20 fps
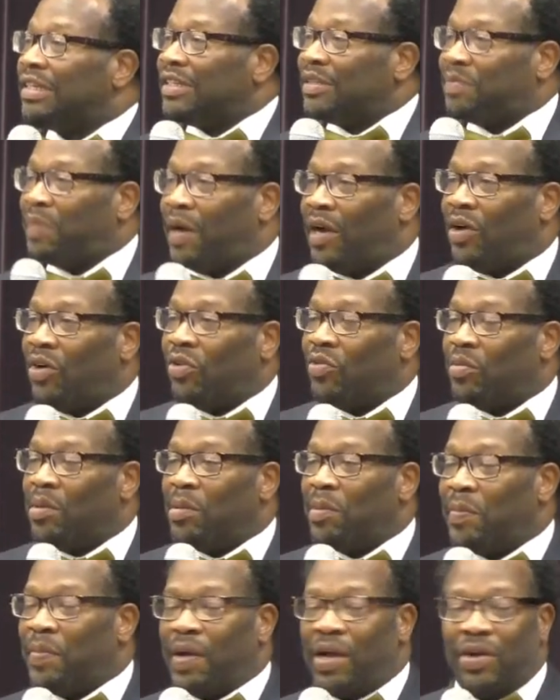Because Paul,
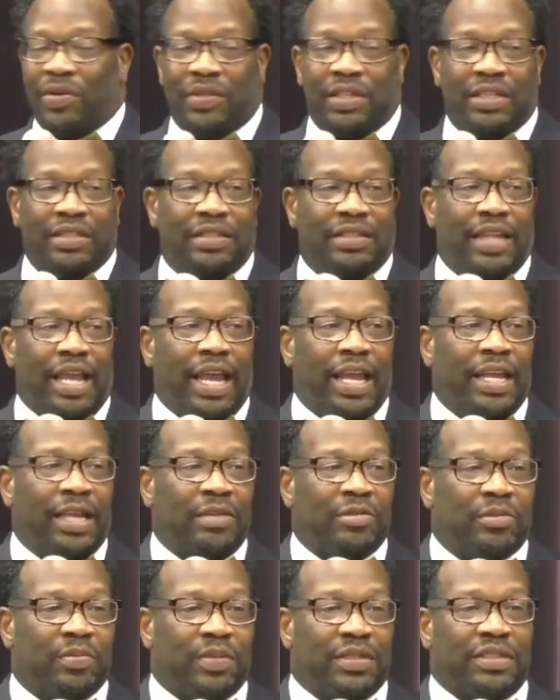remember, Paul doesn't
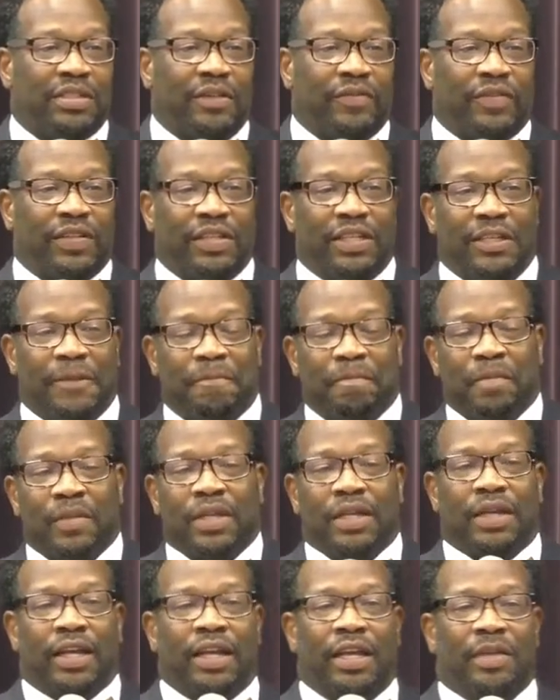name specifically